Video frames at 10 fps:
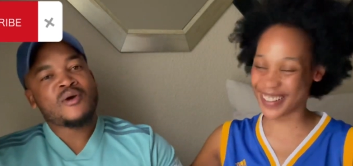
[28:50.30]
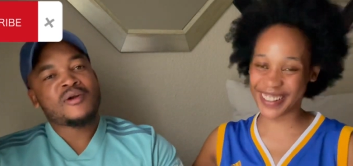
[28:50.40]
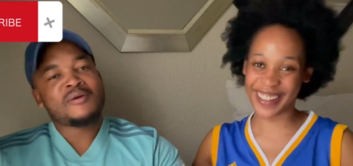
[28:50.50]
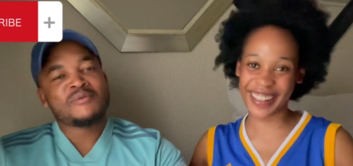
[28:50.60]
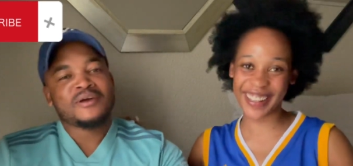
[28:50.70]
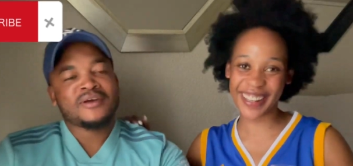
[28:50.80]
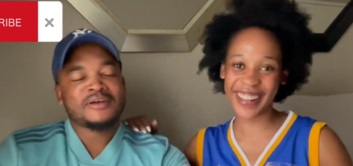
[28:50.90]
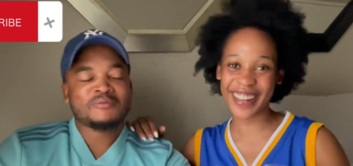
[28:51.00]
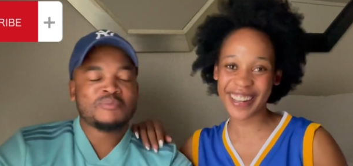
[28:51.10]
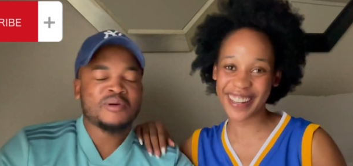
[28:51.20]
Speaker 1: programming.
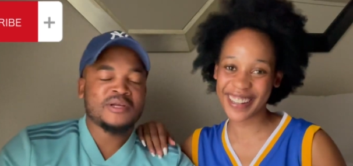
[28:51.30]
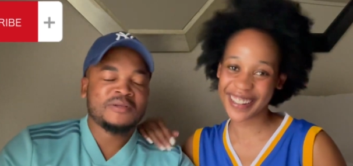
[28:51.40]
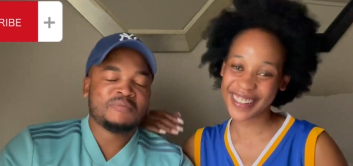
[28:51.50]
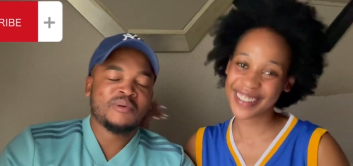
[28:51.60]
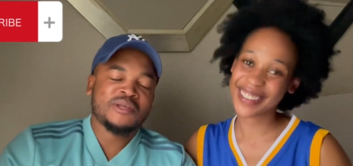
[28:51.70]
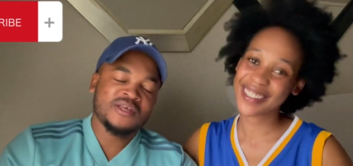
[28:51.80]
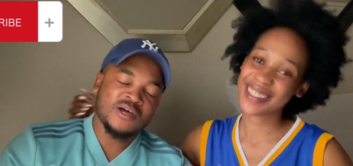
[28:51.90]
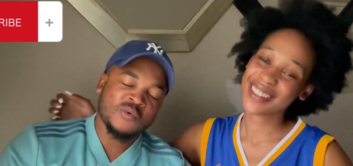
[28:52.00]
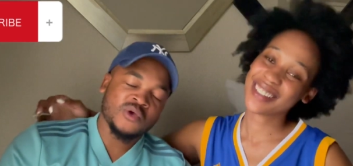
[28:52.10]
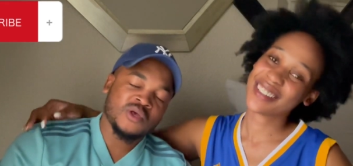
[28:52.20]
but but yeah,
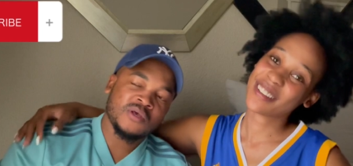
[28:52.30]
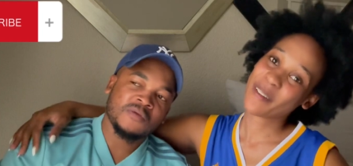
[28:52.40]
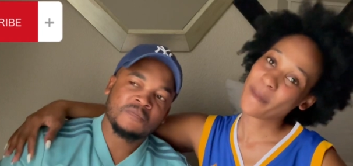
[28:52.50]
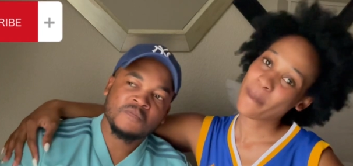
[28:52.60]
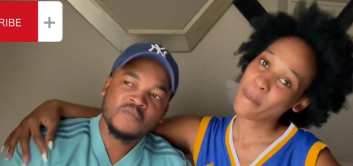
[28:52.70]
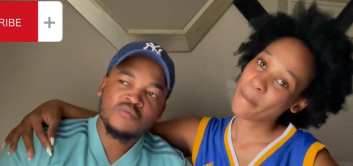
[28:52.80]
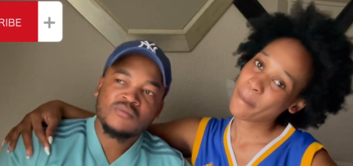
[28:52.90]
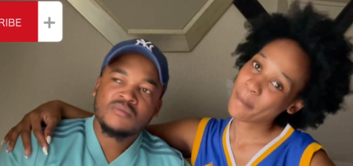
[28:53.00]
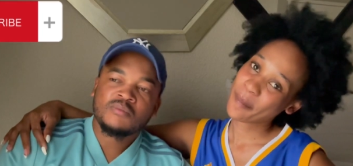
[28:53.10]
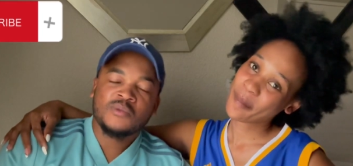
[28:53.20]
we
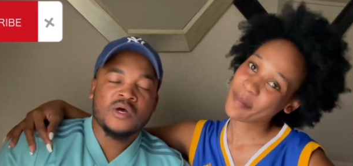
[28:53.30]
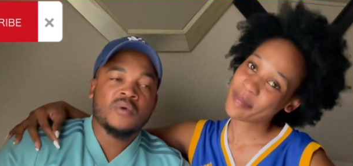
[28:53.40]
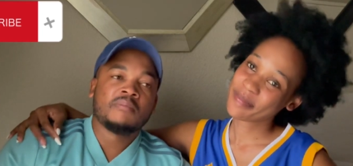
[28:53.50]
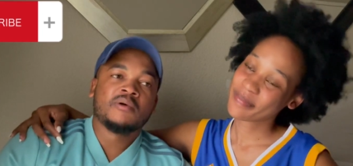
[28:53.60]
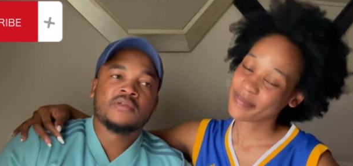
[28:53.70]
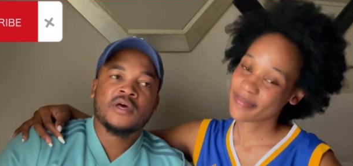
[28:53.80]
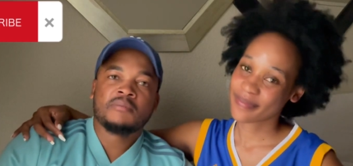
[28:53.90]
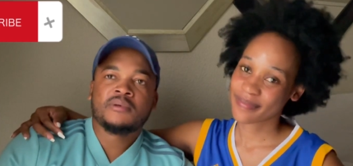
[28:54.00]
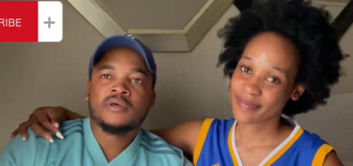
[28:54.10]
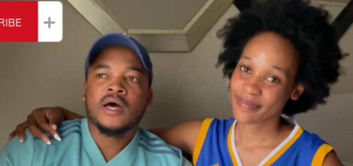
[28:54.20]
yeah we're both
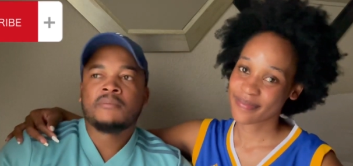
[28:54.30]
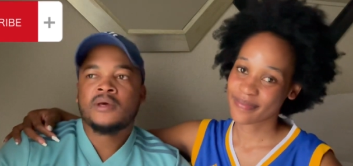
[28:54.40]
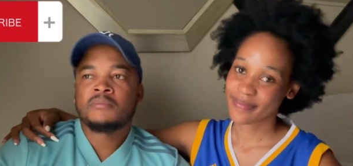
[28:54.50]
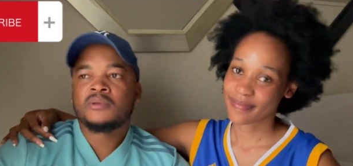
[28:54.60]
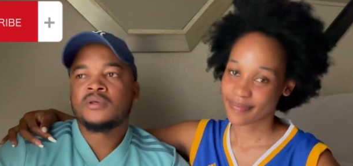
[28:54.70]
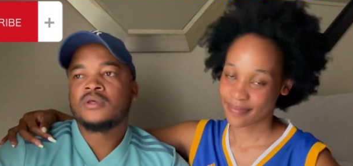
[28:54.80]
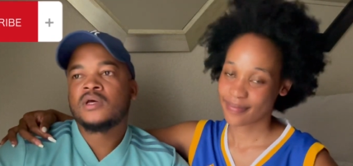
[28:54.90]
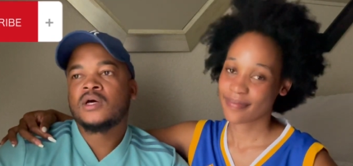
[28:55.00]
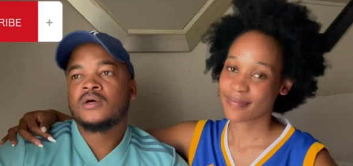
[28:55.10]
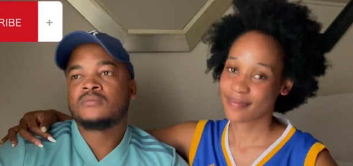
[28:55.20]
happy. I'm happy.
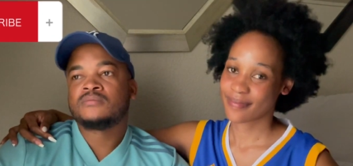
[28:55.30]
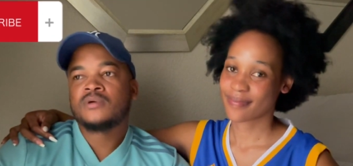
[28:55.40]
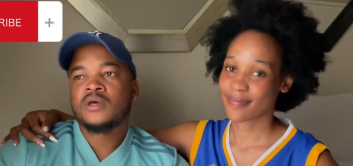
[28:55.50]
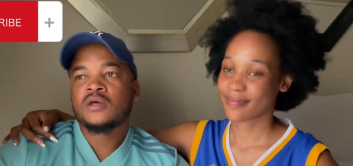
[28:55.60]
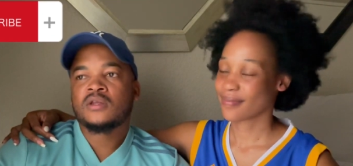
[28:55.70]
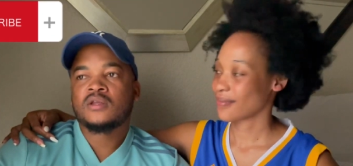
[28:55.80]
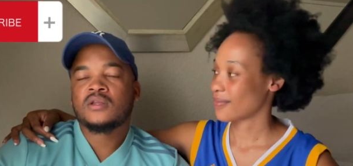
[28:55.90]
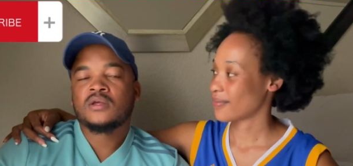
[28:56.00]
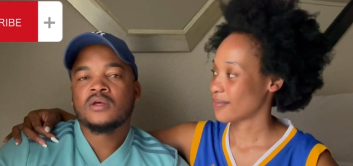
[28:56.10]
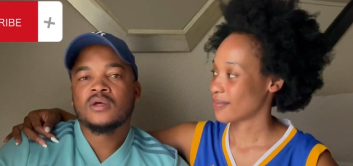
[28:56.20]
Um, and
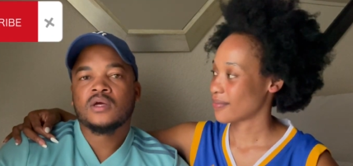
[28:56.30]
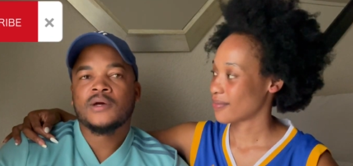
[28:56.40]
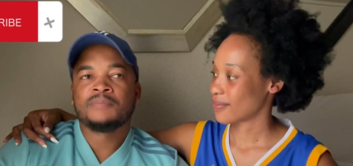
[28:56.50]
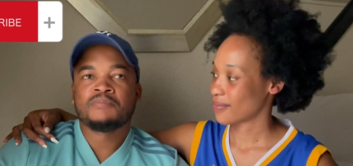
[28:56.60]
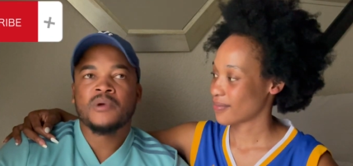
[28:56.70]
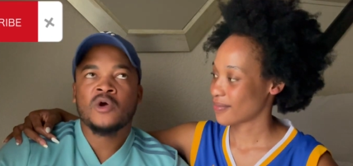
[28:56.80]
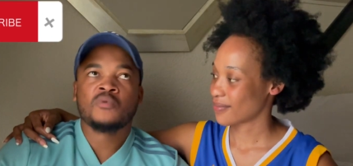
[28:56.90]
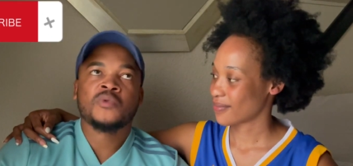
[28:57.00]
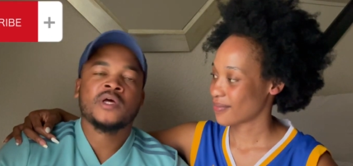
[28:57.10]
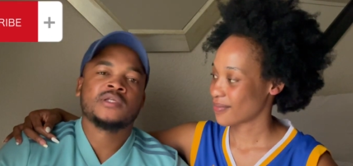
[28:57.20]
um, I
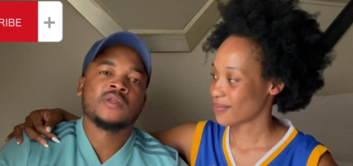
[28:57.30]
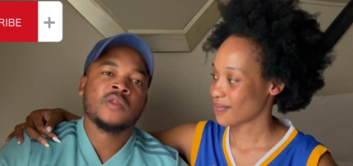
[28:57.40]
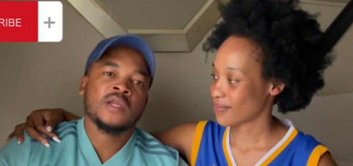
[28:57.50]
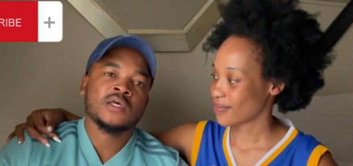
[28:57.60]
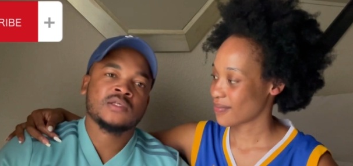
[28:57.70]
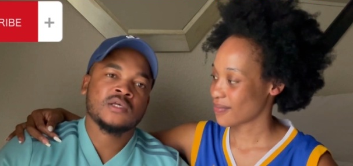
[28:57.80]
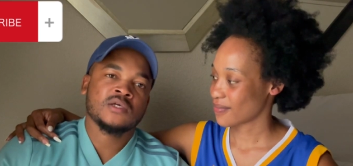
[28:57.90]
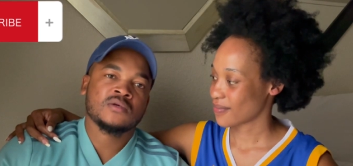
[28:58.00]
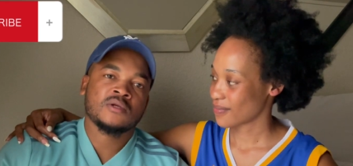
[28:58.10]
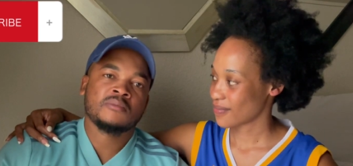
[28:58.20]
hope that in the next year
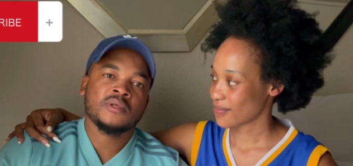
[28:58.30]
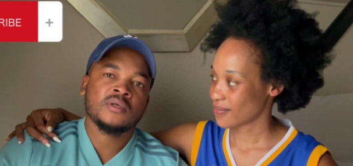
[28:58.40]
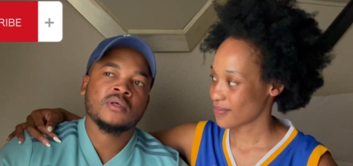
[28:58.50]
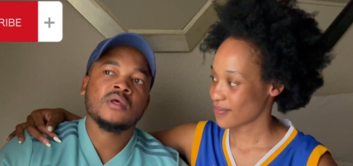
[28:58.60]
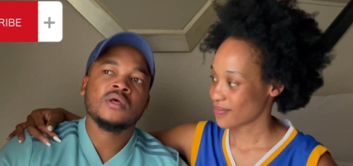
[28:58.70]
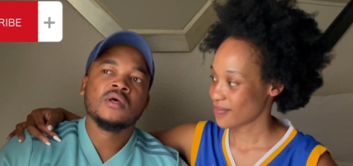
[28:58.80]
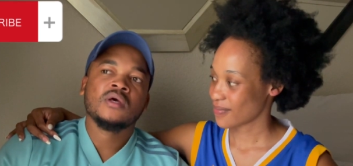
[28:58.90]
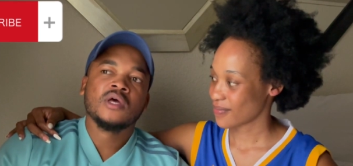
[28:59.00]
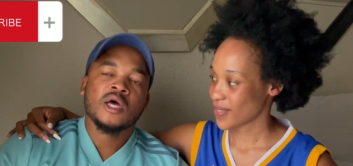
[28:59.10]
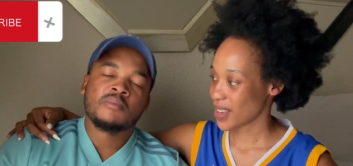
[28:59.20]
is gonna be
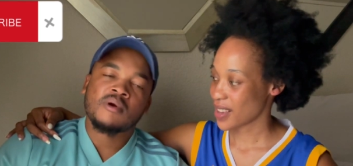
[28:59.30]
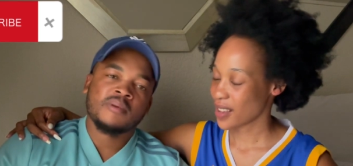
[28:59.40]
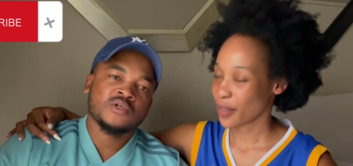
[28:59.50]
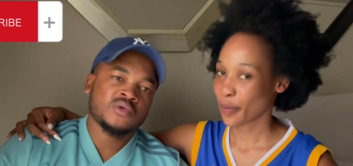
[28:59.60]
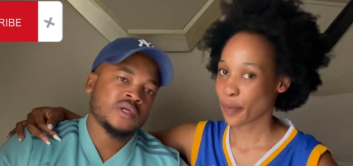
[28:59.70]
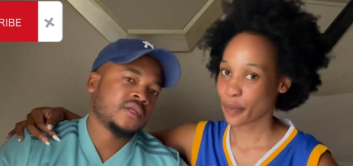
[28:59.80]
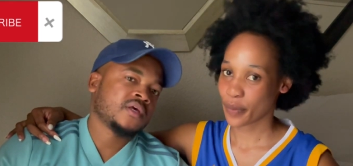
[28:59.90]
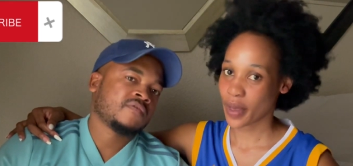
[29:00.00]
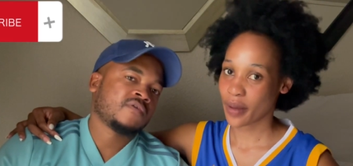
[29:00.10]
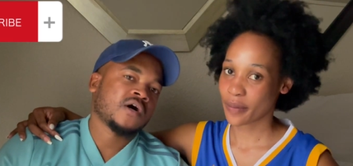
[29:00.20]
a proper solid
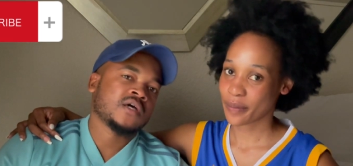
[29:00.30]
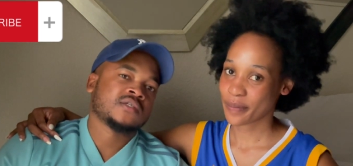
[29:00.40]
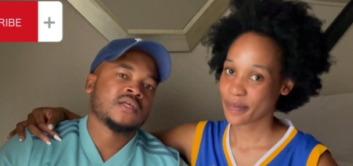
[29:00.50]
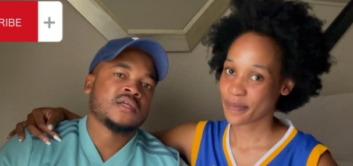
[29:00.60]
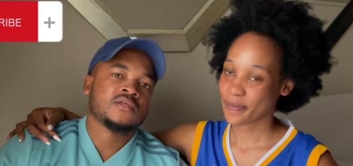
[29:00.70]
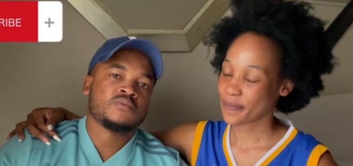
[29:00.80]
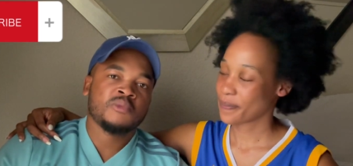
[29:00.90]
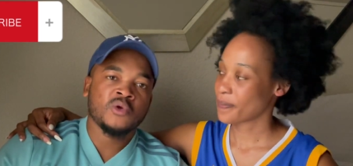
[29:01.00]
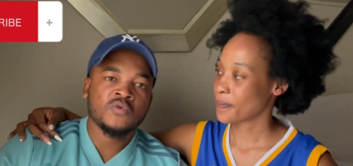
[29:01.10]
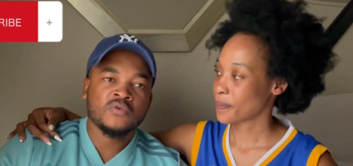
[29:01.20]
year yeah. for us that is
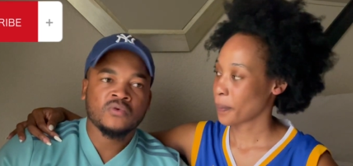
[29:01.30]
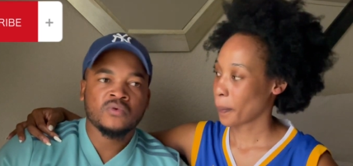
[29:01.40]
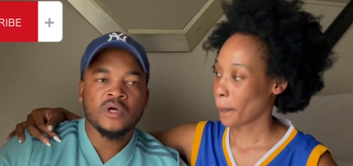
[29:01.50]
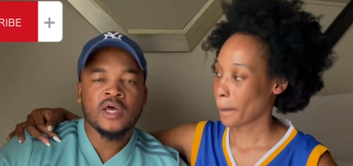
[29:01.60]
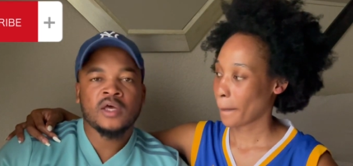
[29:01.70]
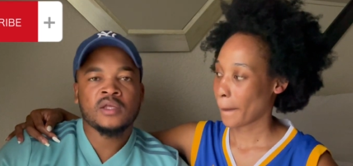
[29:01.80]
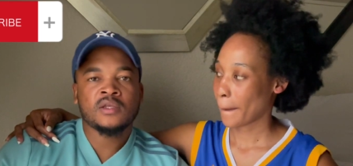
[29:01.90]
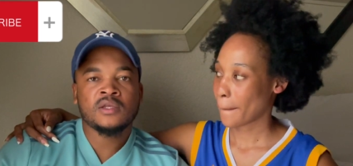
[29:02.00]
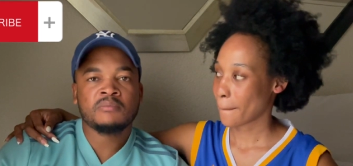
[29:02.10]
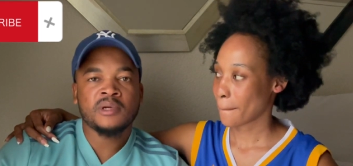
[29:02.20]
beautiful and it